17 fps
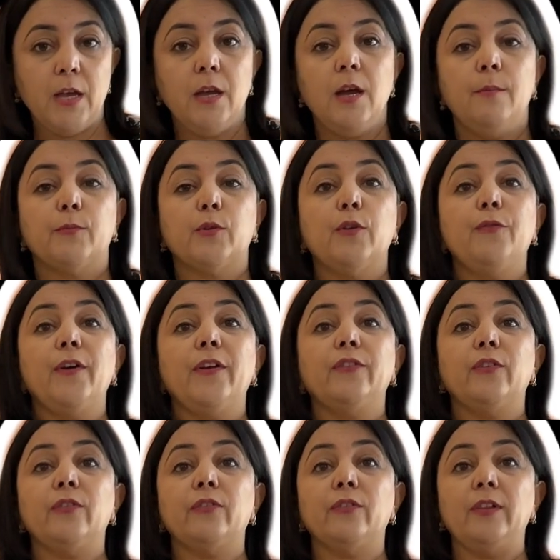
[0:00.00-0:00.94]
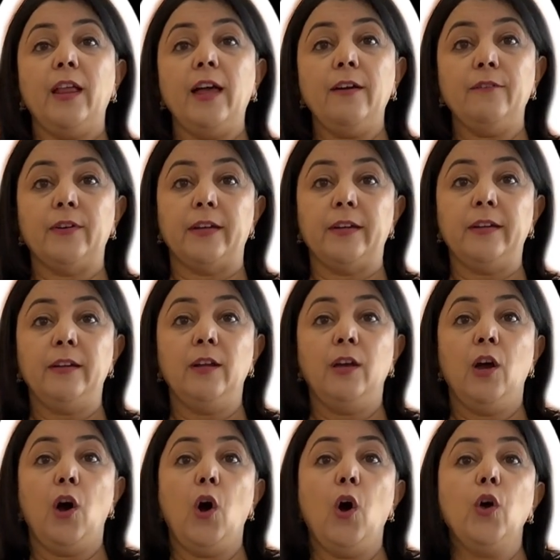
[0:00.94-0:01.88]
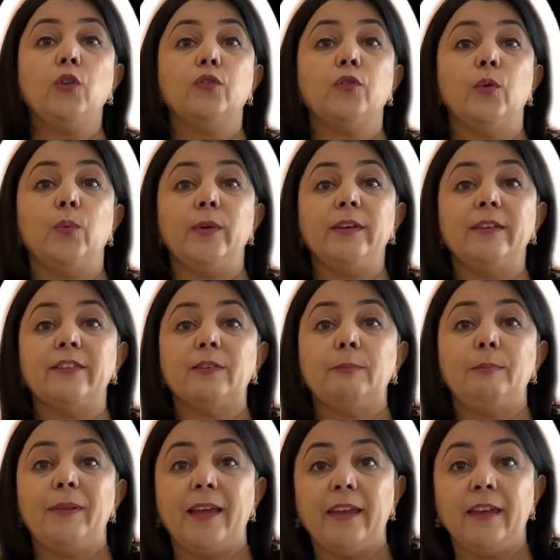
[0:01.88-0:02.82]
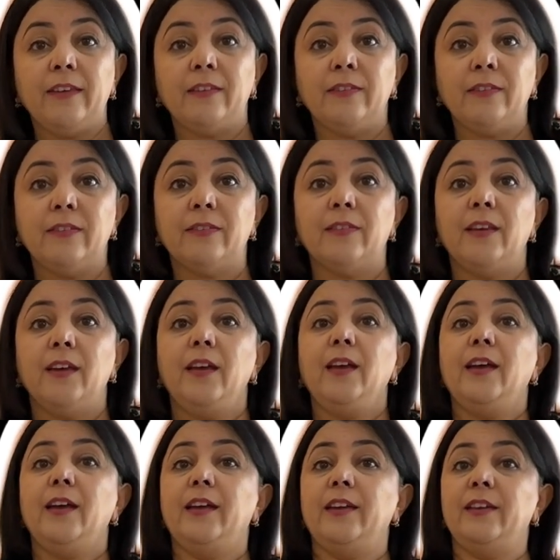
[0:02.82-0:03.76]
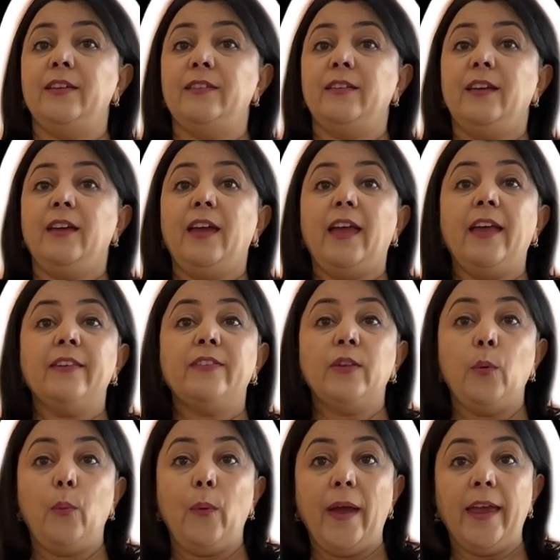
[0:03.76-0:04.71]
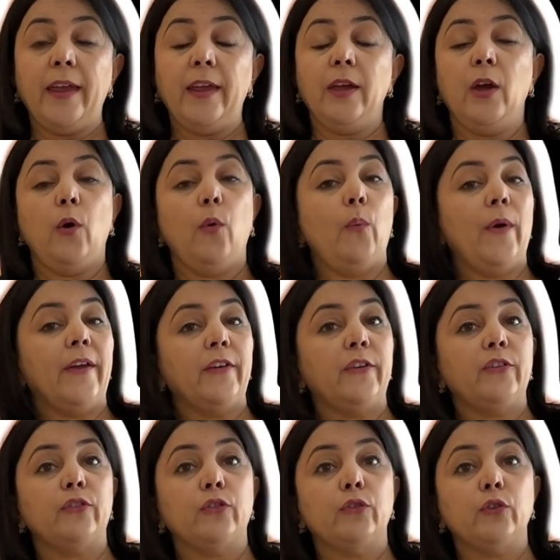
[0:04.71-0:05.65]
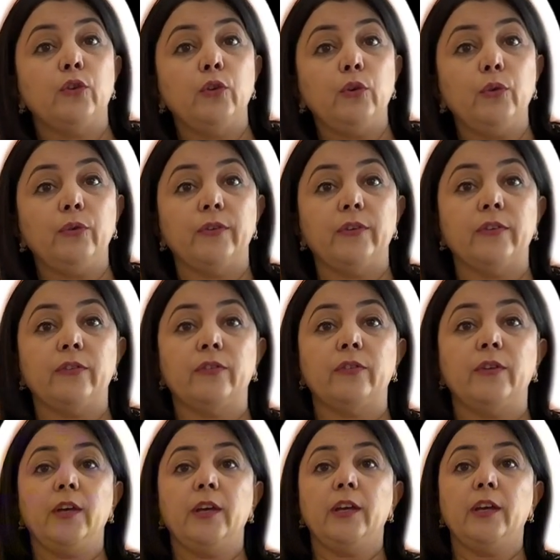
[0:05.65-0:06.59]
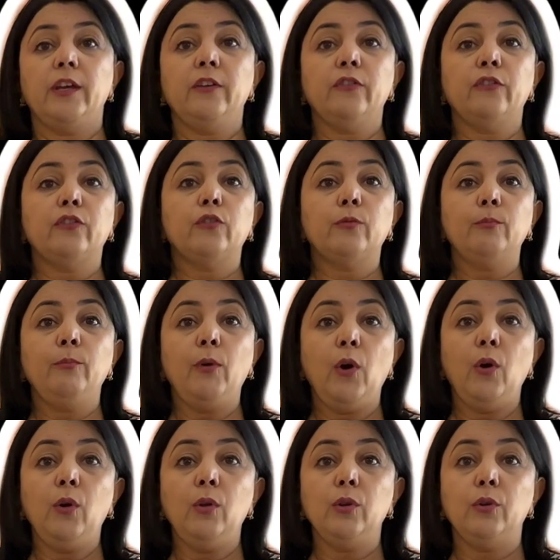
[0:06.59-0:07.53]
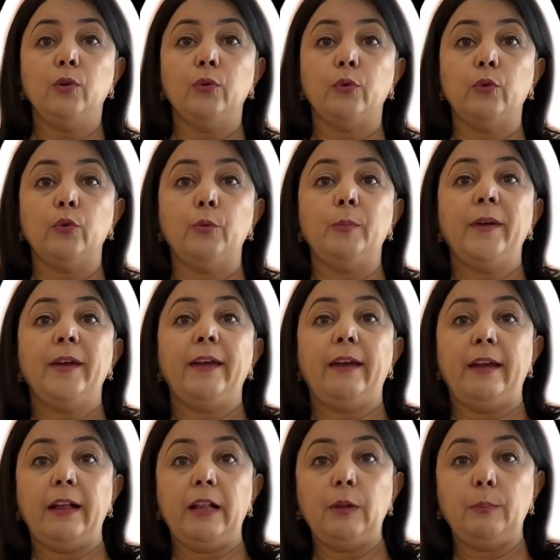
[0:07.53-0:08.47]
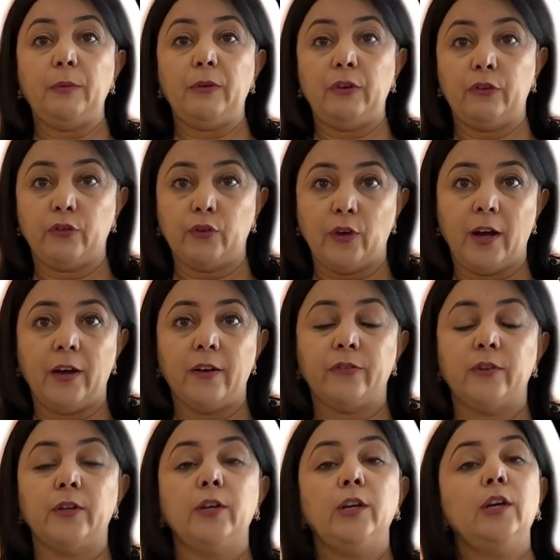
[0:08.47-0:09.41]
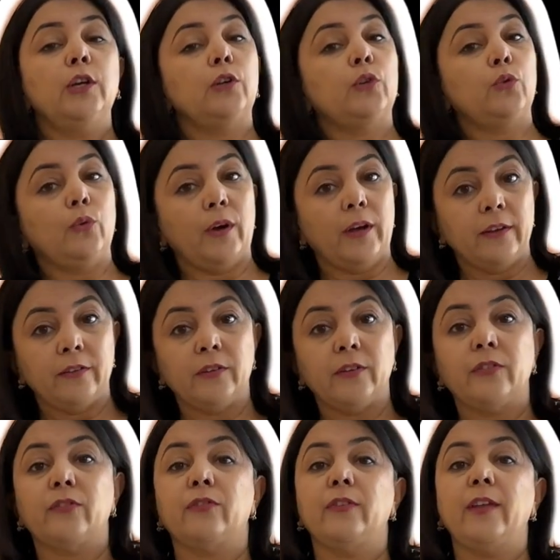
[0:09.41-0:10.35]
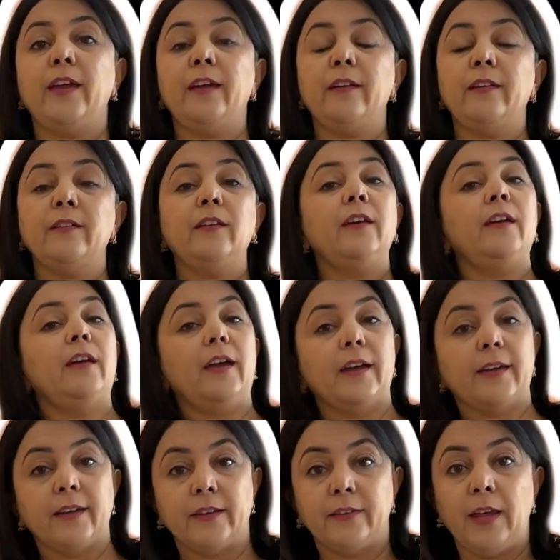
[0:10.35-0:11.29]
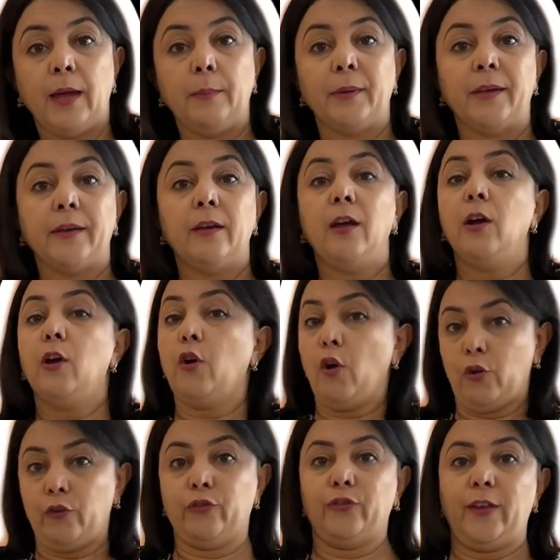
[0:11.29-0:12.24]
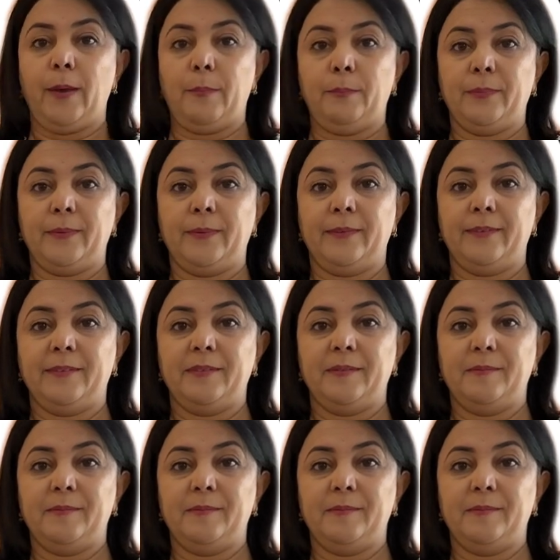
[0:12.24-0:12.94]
Professor Slavin also explains it as a way where students in small groups help each other to understand academic concepts.